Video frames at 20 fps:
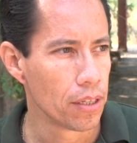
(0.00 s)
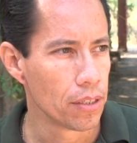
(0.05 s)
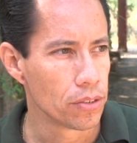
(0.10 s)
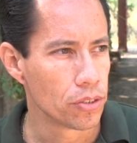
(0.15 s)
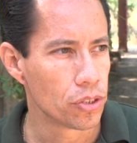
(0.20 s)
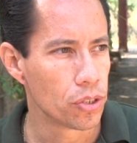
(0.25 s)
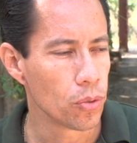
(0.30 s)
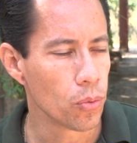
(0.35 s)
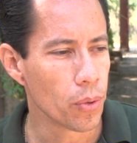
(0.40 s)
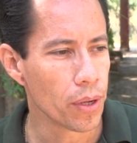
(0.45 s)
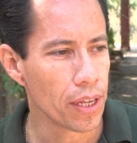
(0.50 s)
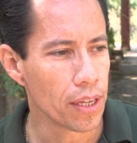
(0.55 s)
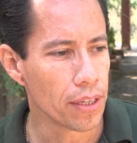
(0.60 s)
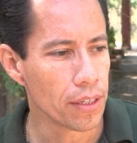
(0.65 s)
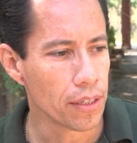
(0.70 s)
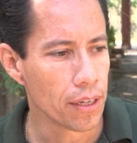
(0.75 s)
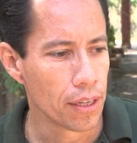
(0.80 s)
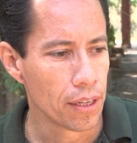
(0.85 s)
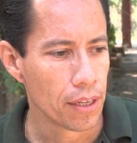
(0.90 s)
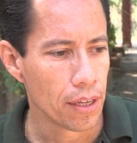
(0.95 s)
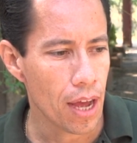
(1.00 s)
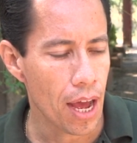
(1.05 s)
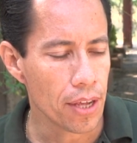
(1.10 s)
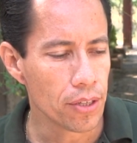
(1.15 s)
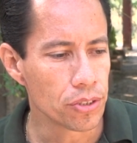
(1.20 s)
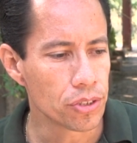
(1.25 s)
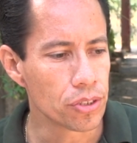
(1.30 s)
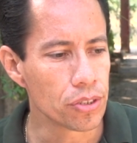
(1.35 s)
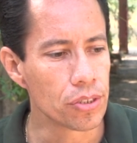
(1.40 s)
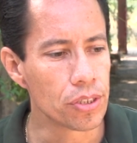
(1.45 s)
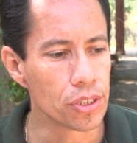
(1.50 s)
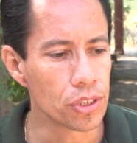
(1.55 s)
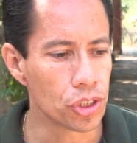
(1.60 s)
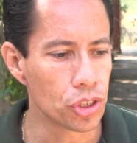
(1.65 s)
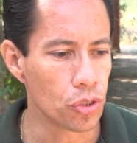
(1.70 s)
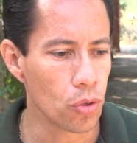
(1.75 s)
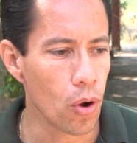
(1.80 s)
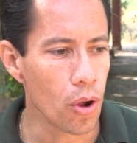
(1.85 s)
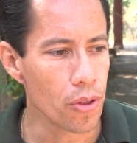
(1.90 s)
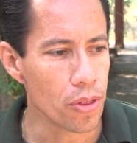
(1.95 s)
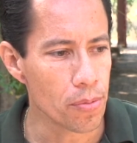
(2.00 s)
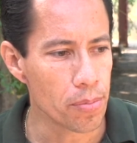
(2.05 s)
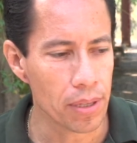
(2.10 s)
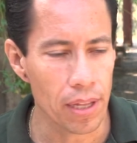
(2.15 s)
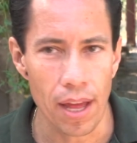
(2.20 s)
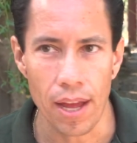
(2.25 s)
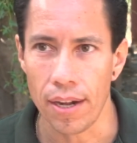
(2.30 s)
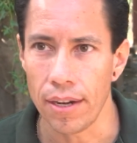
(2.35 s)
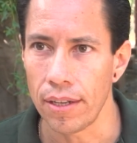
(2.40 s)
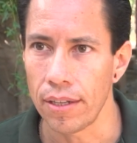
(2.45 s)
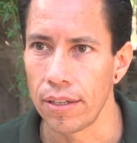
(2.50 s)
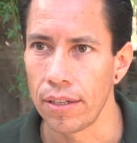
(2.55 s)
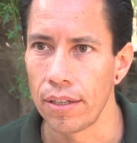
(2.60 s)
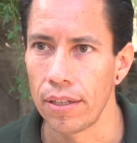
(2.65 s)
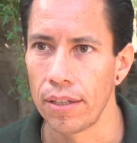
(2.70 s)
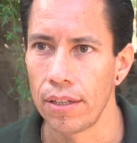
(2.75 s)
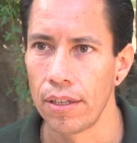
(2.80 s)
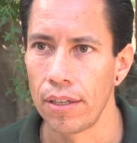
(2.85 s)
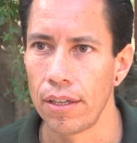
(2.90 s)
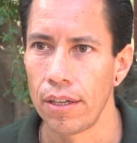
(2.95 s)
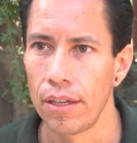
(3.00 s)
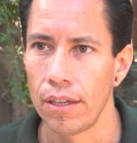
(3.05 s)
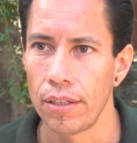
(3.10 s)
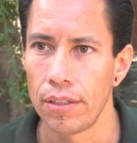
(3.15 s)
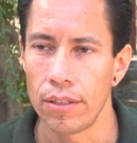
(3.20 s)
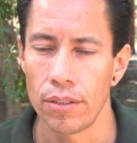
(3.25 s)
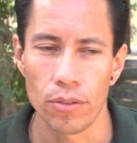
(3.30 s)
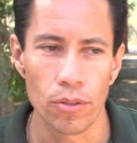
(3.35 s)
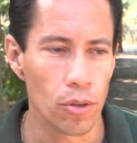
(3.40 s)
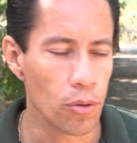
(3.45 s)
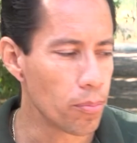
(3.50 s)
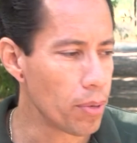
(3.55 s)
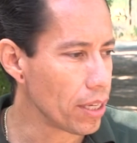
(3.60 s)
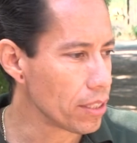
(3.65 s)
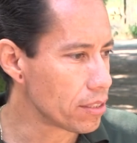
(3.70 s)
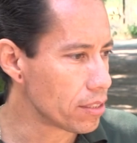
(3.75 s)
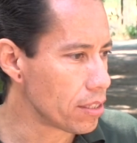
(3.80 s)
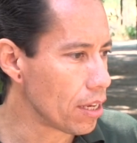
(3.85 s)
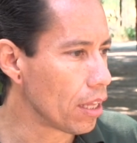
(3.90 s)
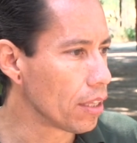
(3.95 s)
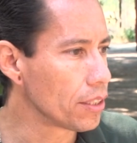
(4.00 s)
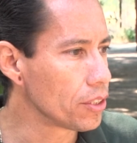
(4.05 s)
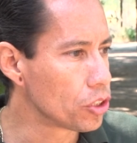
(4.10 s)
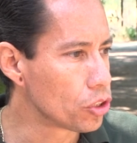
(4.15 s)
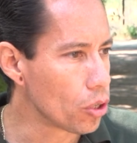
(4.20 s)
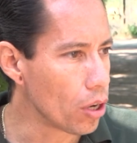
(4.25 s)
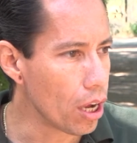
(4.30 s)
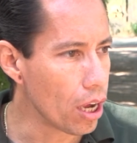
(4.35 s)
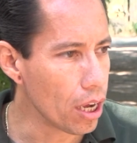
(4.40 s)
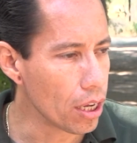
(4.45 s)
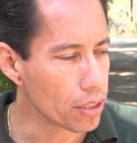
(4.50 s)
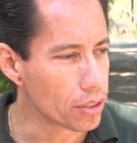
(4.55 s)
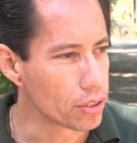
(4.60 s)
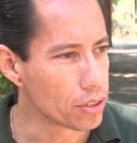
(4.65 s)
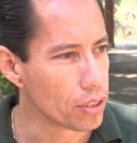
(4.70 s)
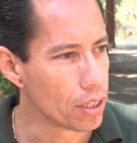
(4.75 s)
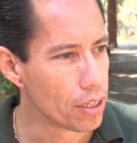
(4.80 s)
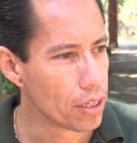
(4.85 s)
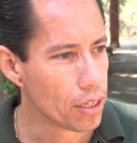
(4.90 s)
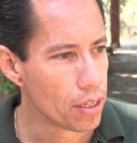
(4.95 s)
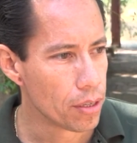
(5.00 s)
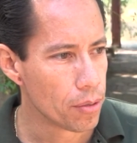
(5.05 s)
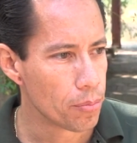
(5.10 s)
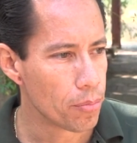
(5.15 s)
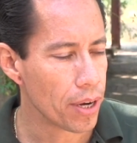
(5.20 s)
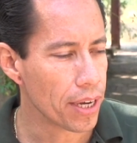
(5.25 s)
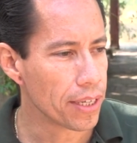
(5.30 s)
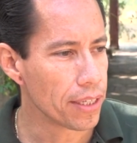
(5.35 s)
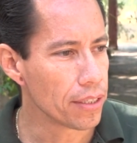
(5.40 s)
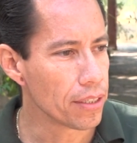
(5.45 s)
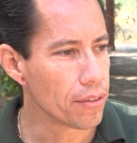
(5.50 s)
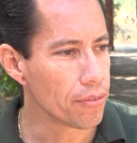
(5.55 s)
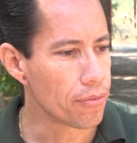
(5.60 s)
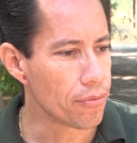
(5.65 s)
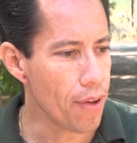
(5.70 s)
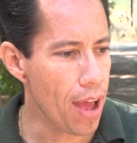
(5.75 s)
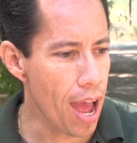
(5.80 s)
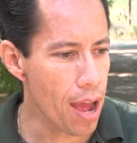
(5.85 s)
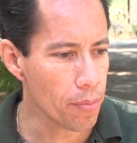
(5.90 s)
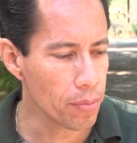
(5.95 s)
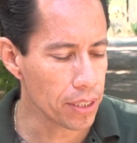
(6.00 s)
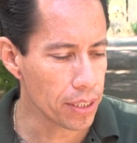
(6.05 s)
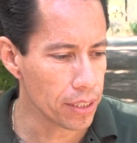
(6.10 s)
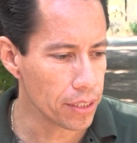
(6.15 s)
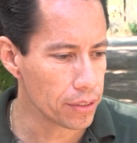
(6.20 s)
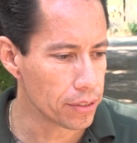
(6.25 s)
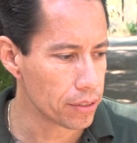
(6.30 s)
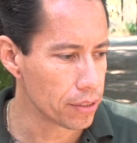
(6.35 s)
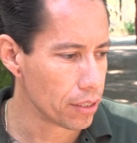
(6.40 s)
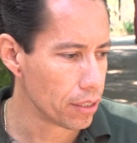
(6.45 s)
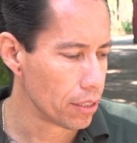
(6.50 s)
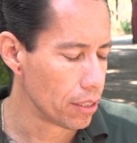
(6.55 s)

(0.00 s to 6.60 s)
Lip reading: to when I used to destroy the planet, you know, by selling drugs, breaking up families.